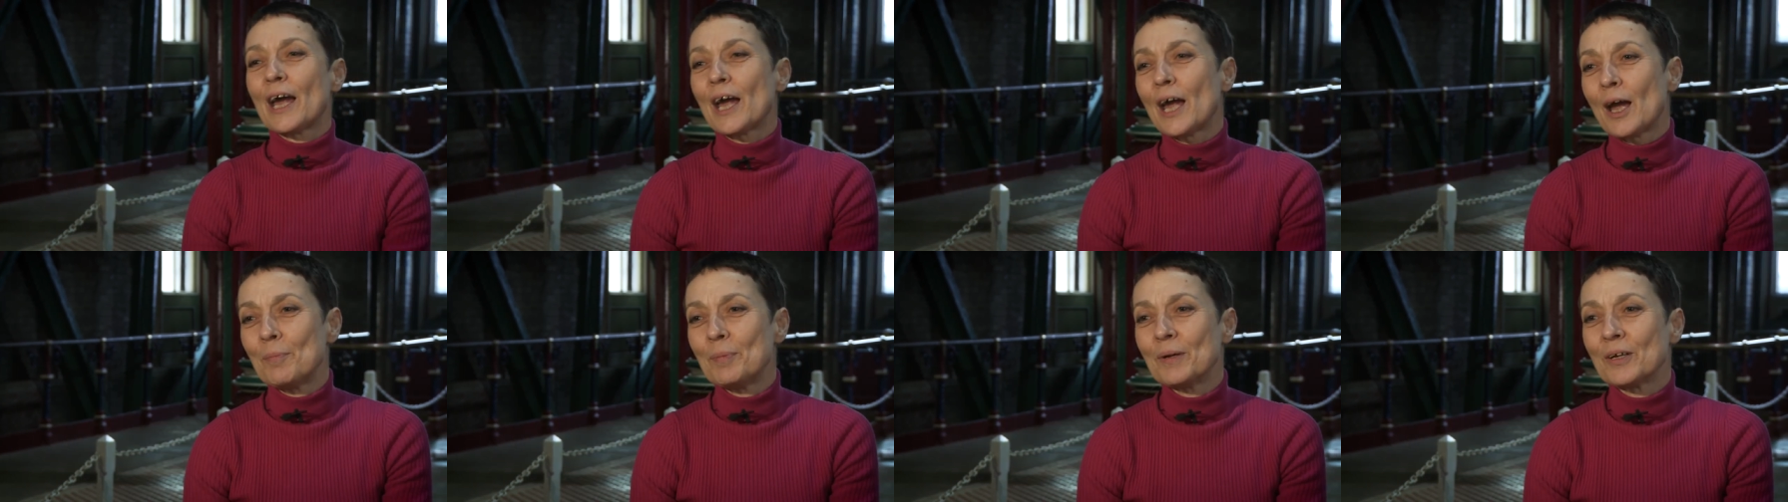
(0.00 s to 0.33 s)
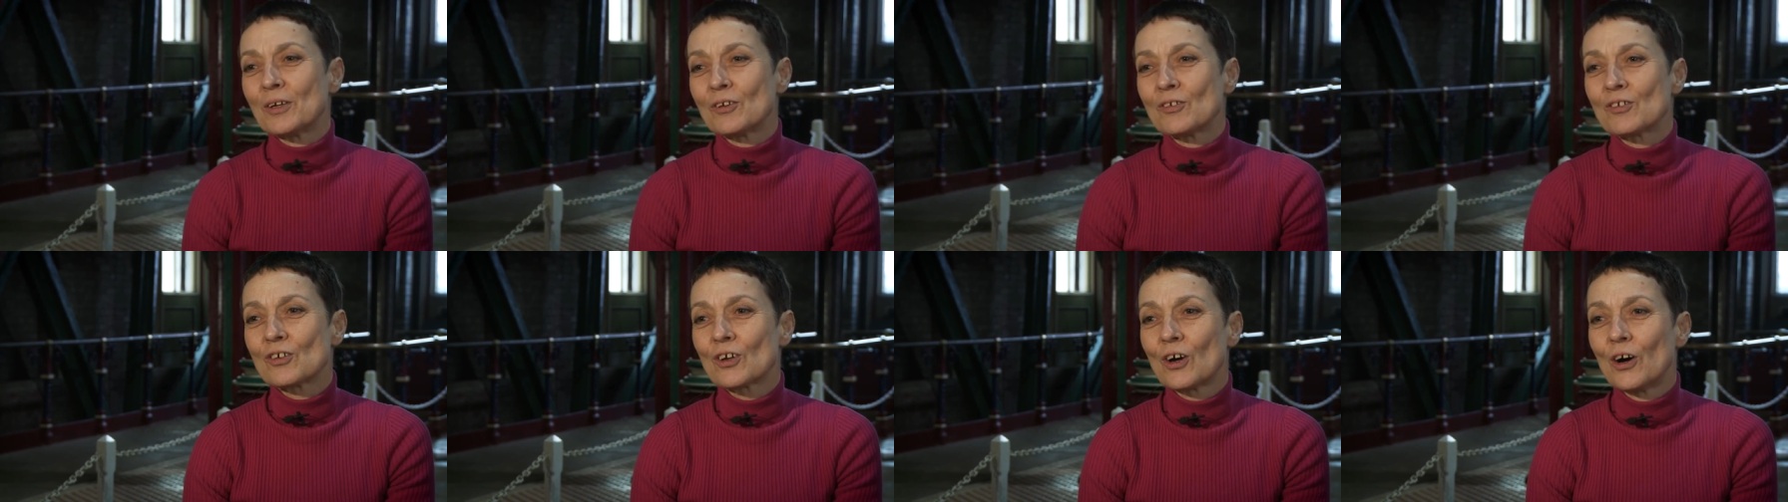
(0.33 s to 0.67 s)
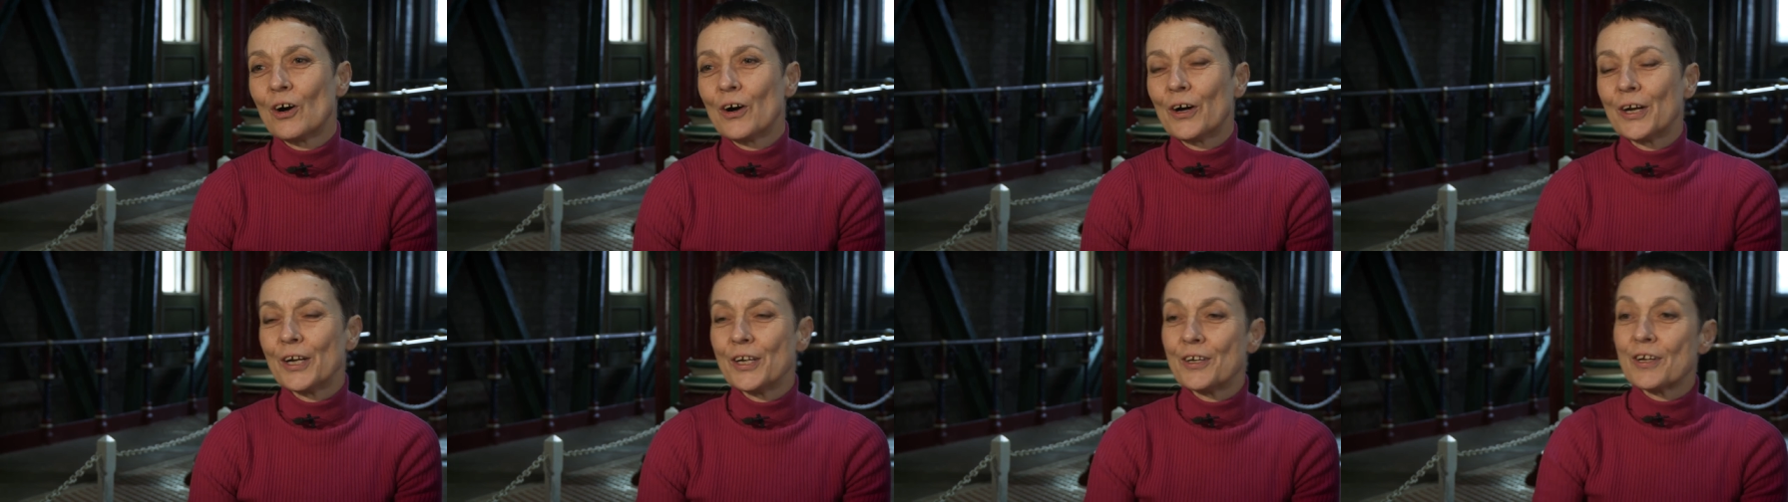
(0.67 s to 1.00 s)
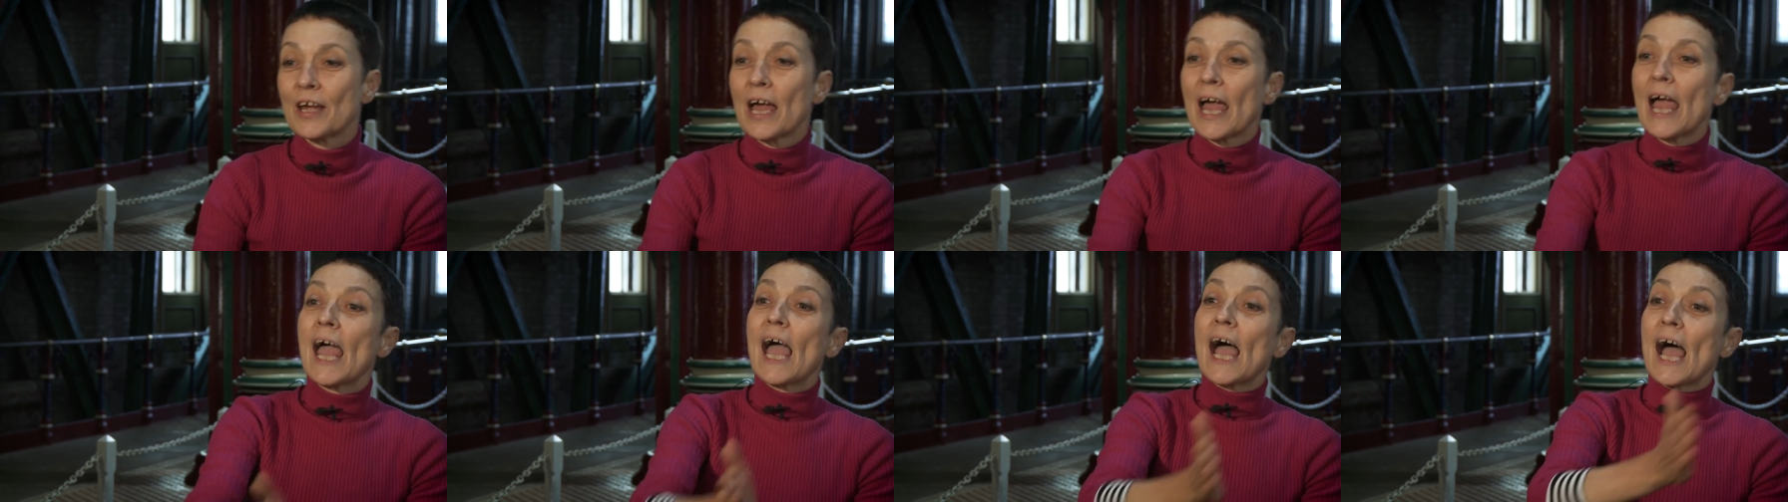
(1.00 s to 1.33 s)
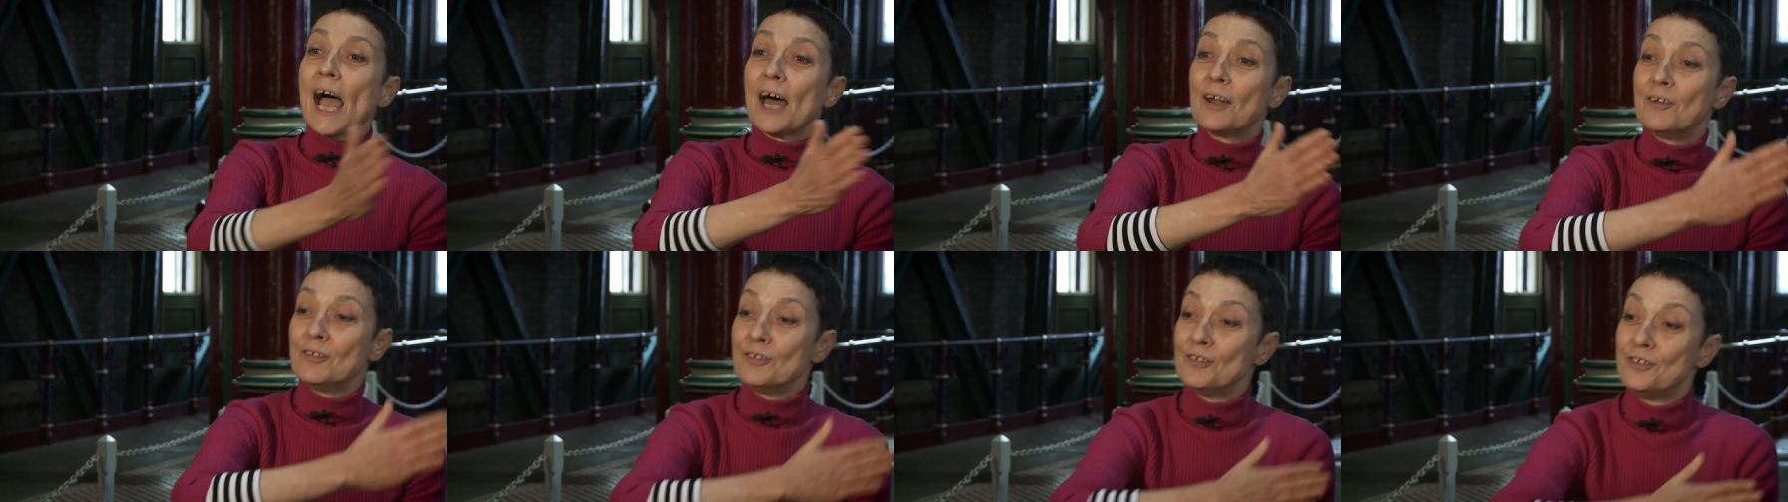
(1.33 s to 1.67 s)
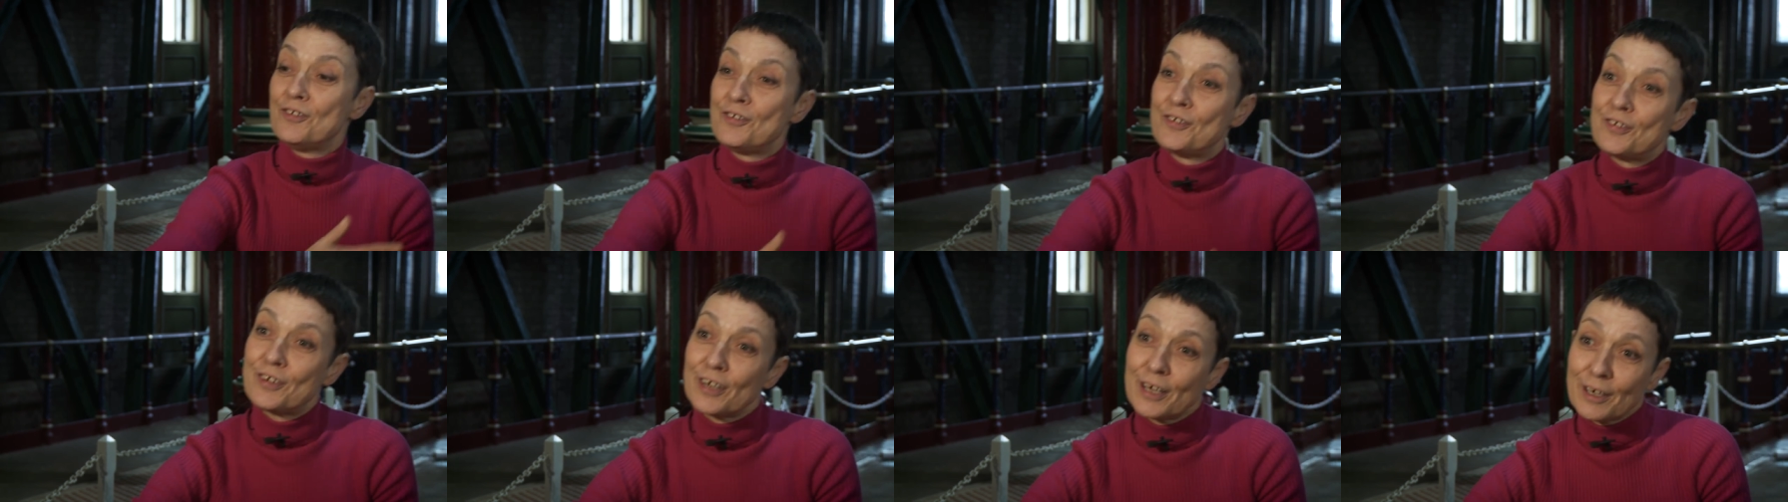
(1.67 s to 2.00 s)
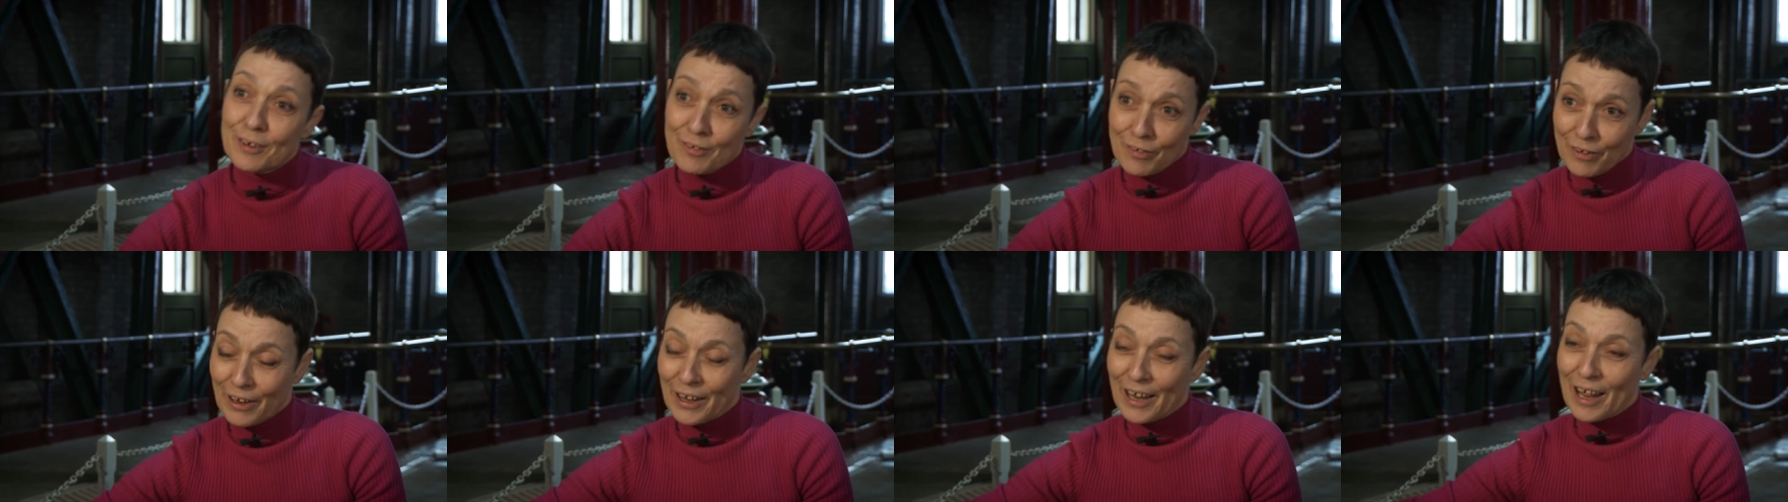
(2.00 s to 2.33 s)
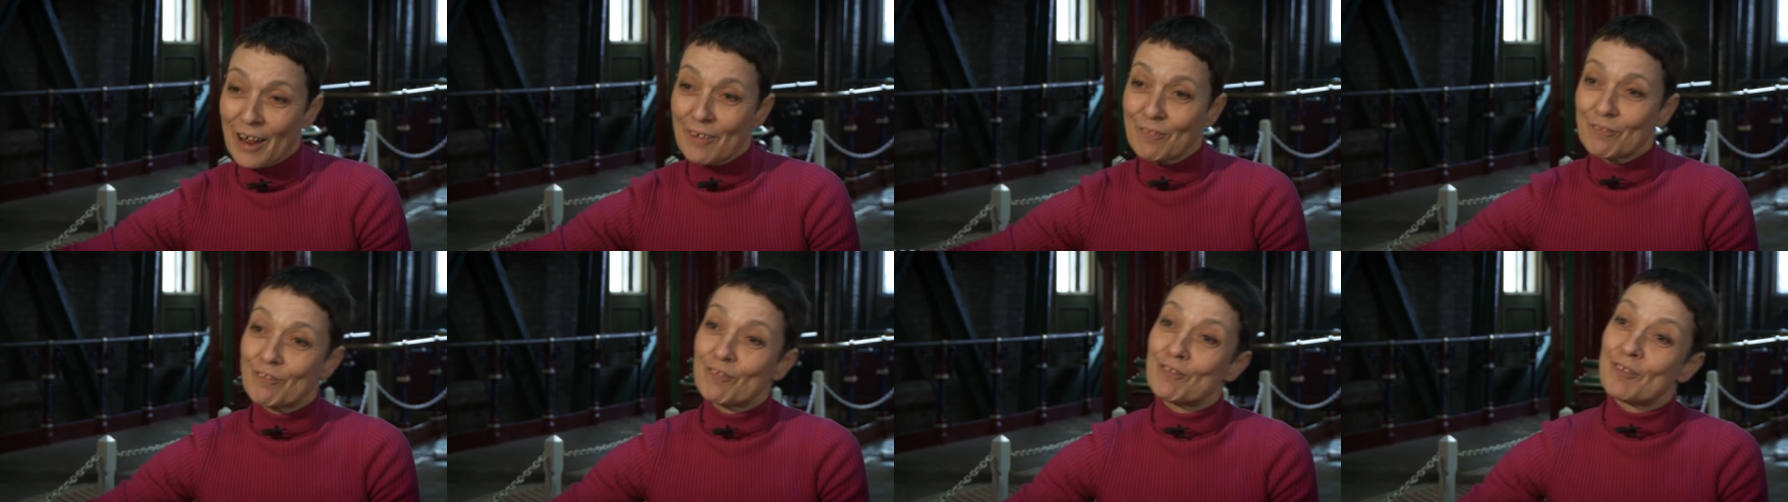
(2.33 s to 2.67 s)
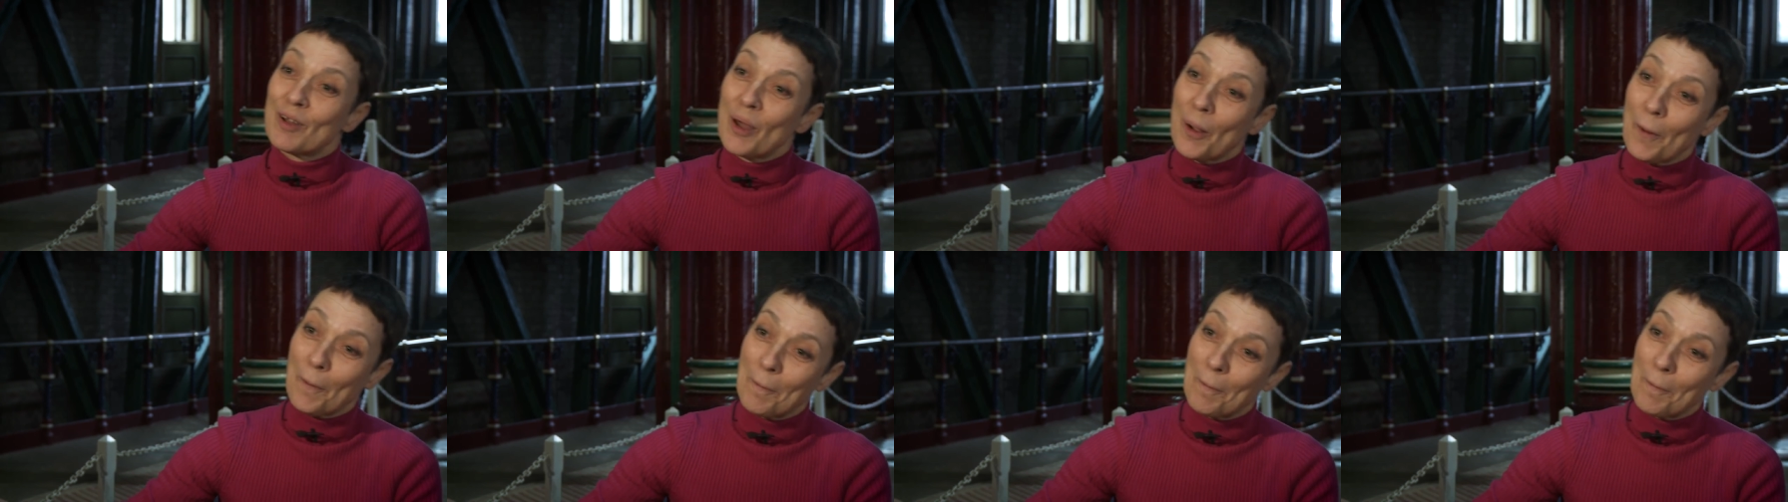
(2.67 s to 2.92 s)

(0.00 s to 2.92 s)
ebbing tide and didn't then flow